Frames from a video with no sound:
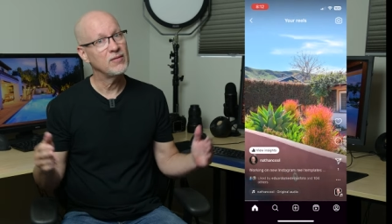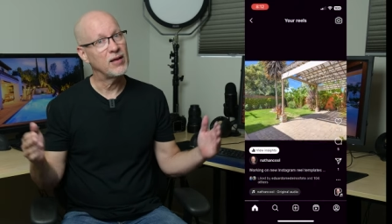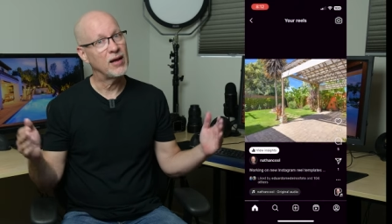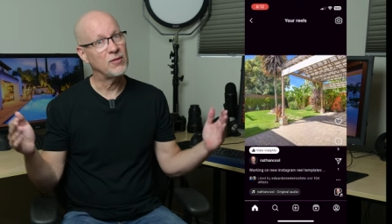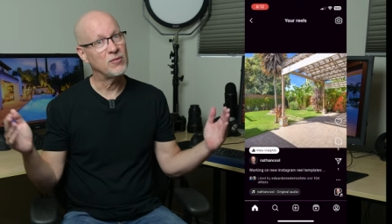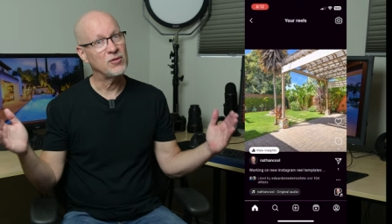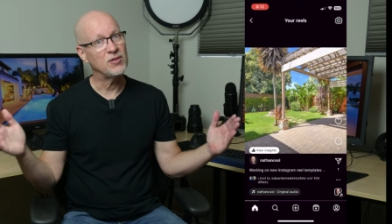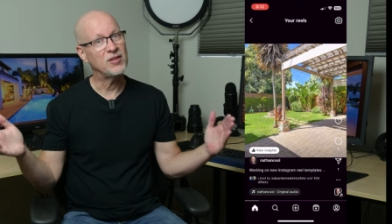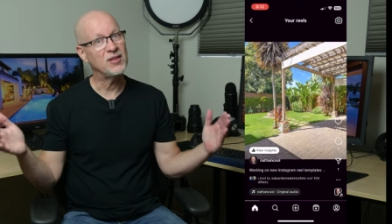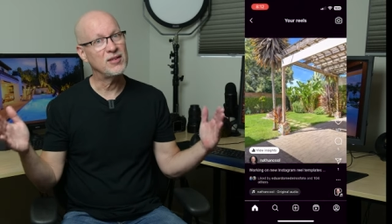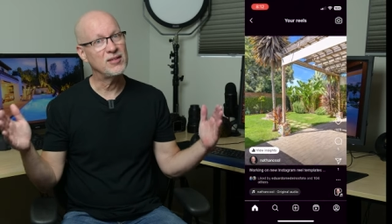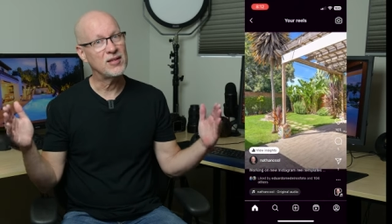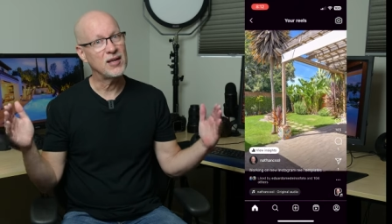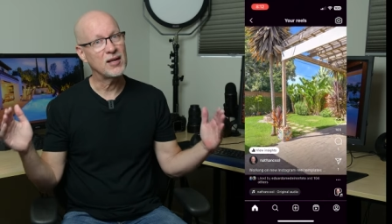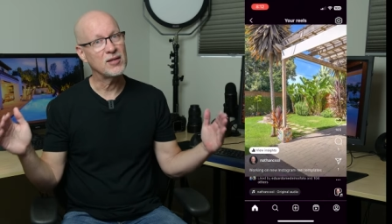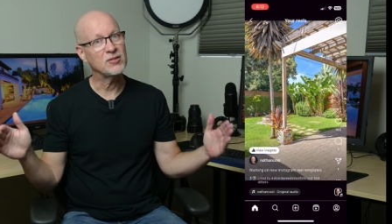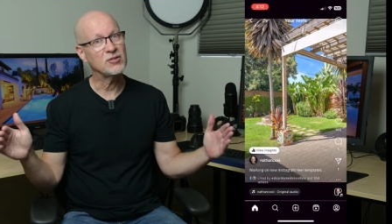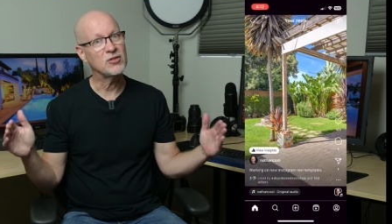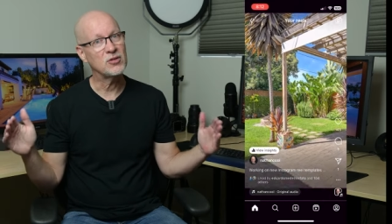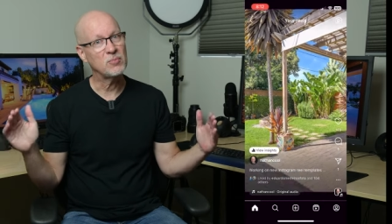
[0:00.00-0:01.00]
everything
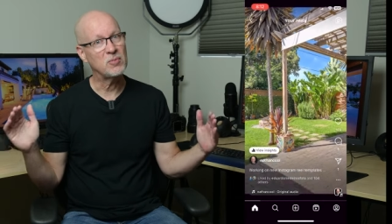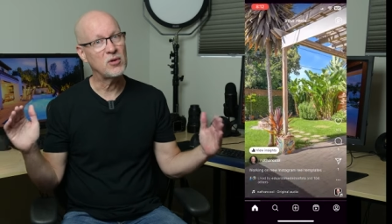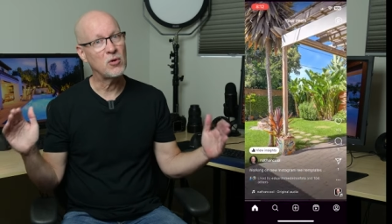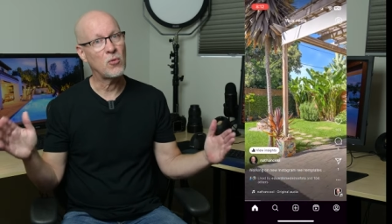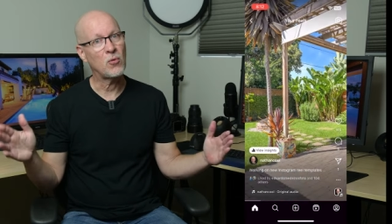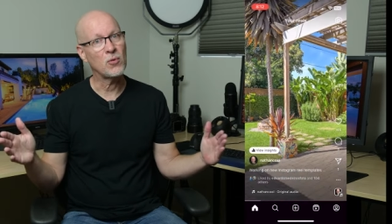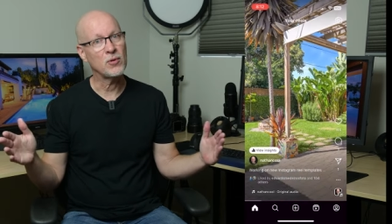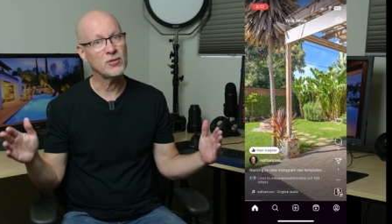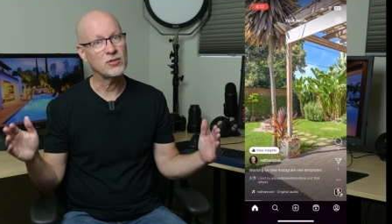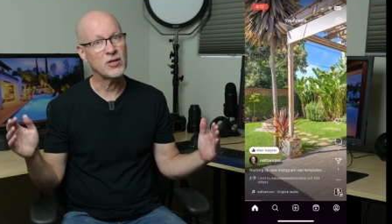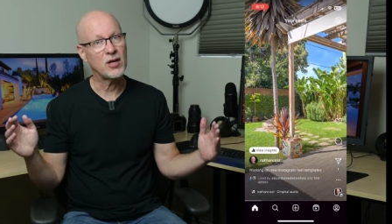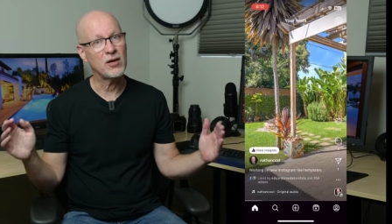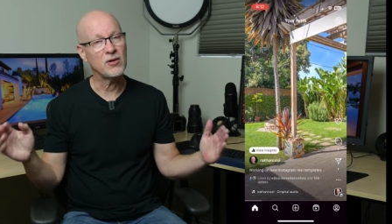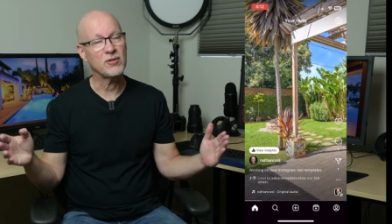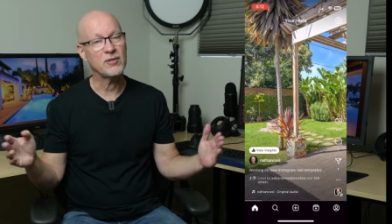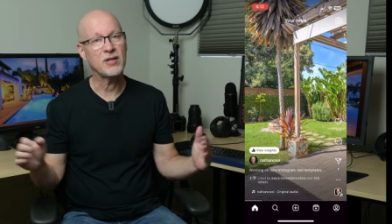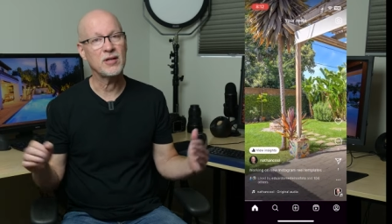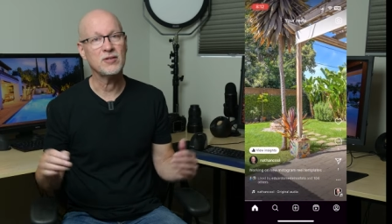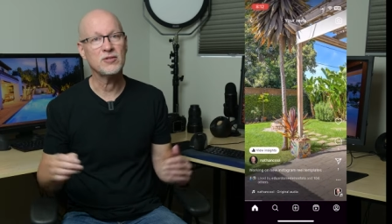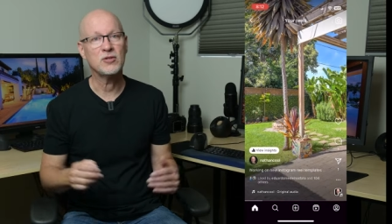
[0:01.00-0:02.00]
tends to be horizontal,
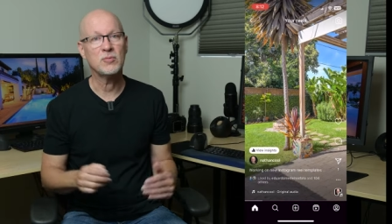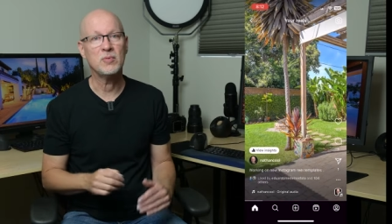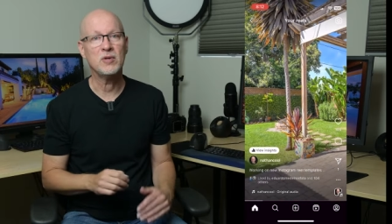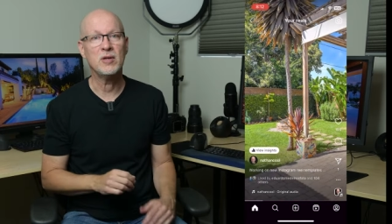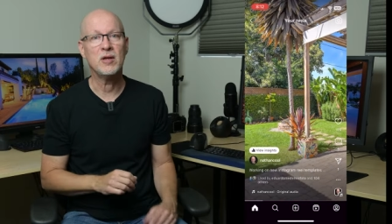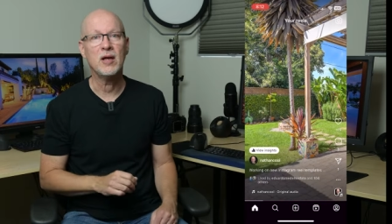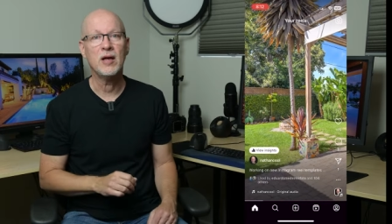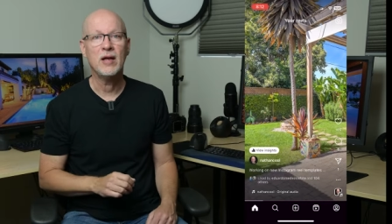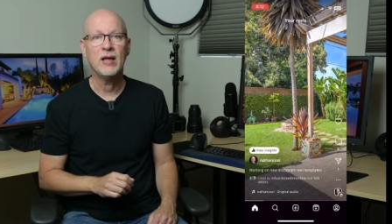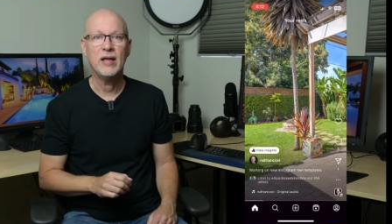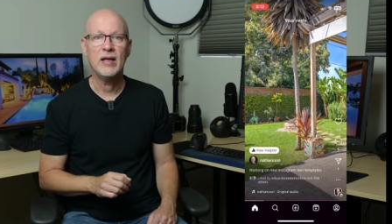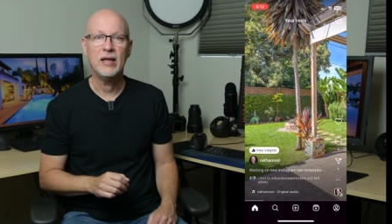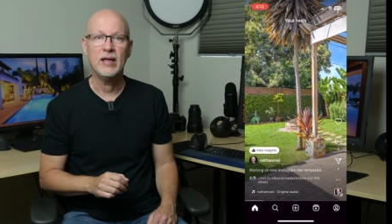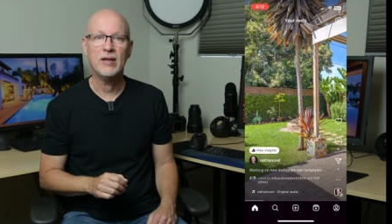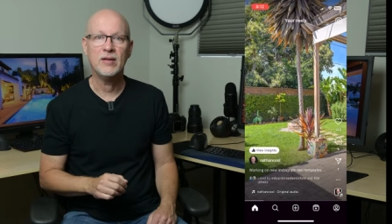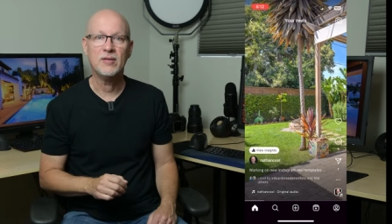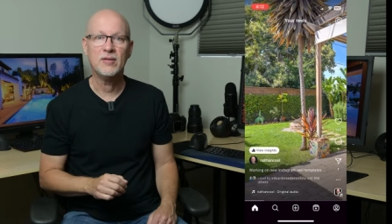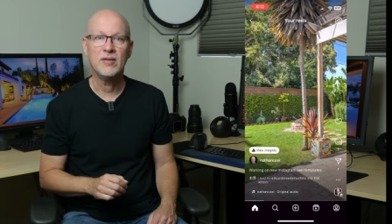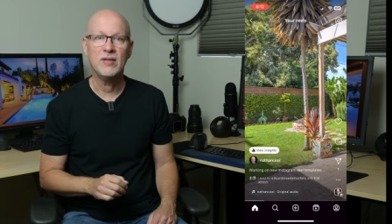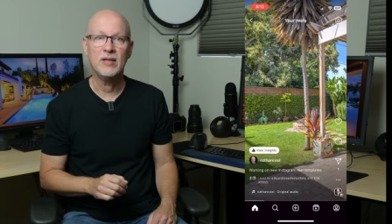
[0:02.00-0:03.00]
tends to be
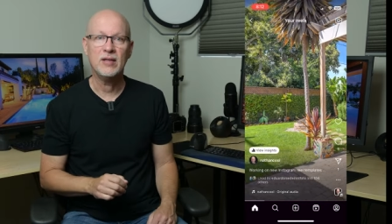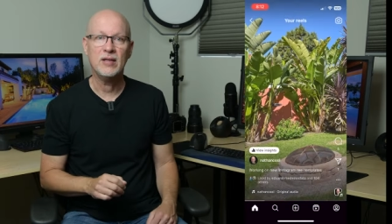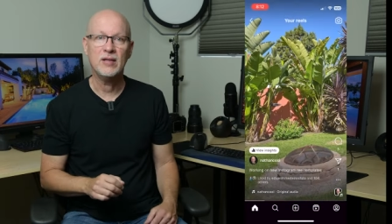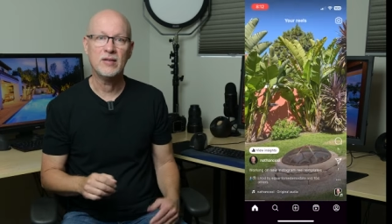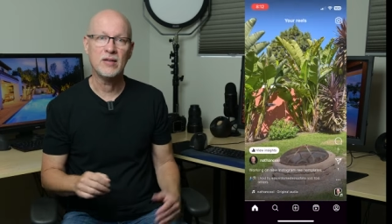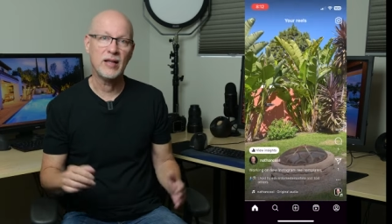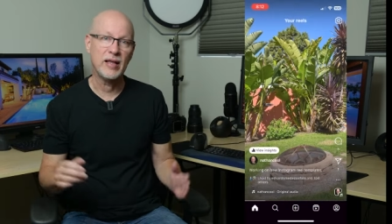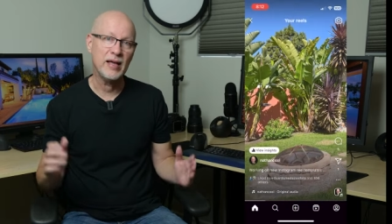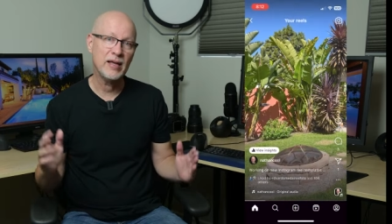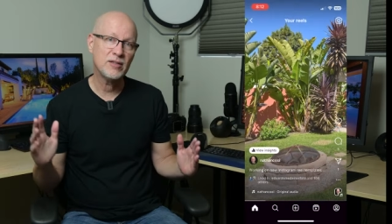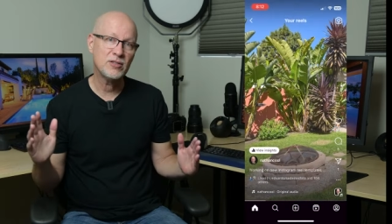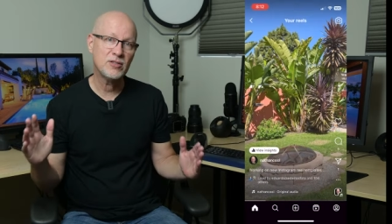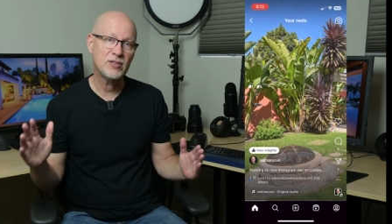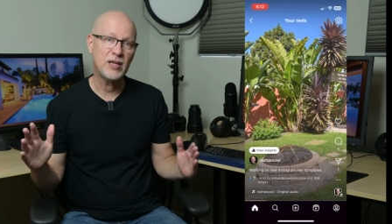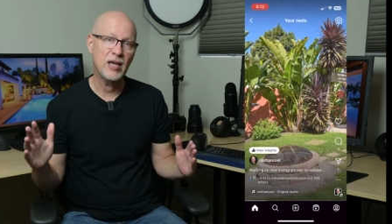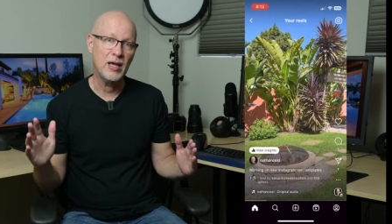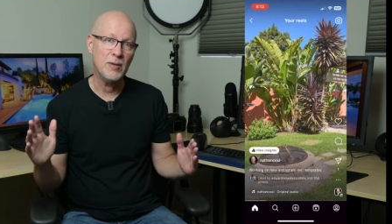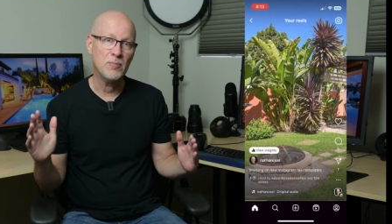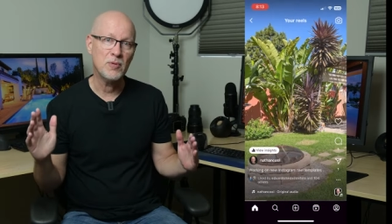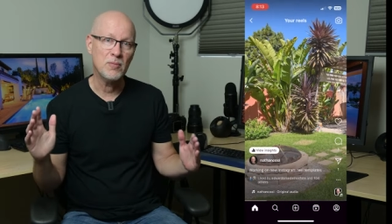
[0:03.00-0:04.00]
in the
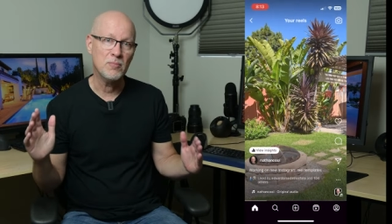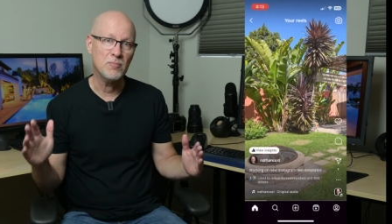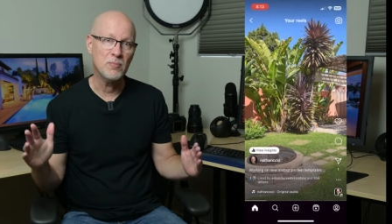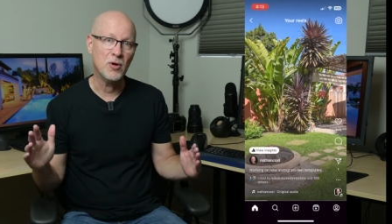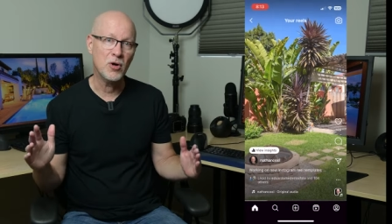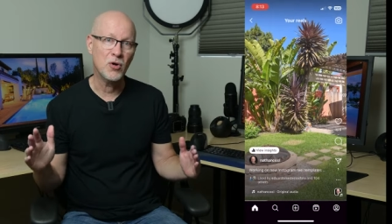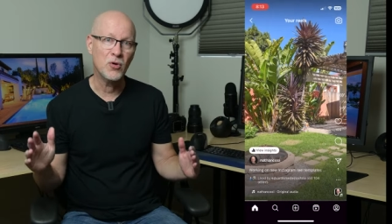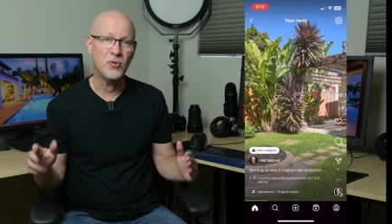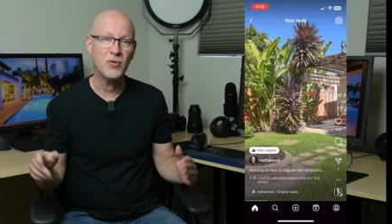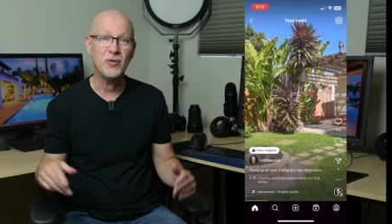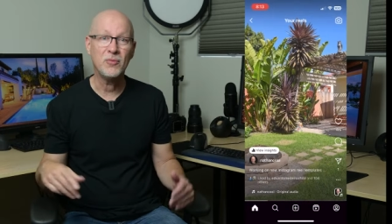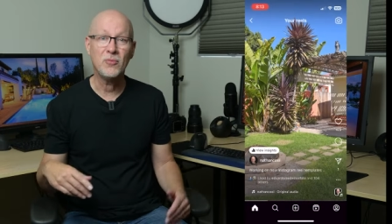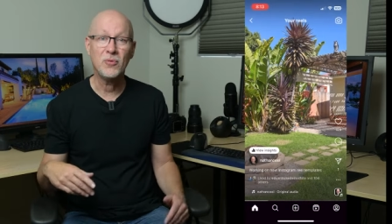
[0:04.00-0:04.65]
landscape mode,